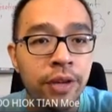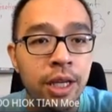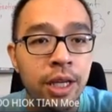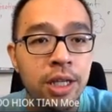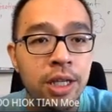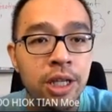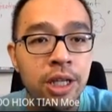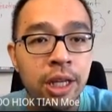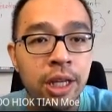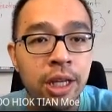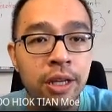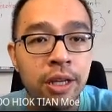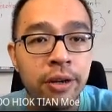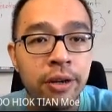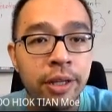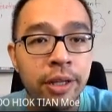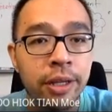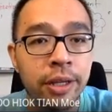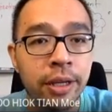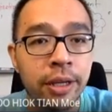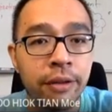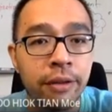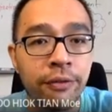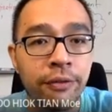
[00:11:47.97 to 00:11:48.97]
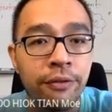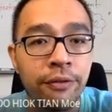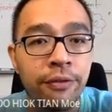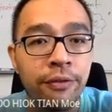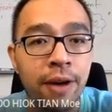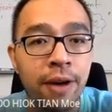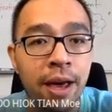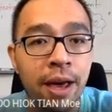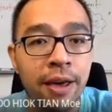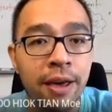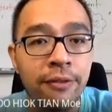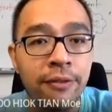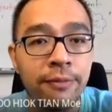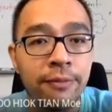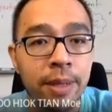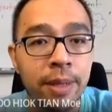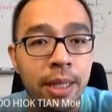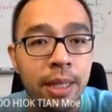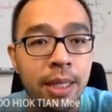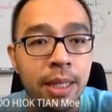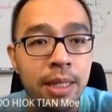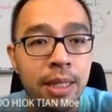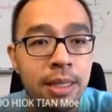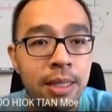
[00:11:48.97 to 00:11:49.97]
generated in 5
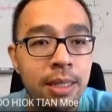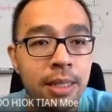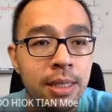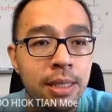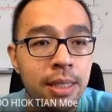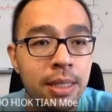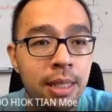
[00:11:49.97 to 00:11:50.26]
minutes.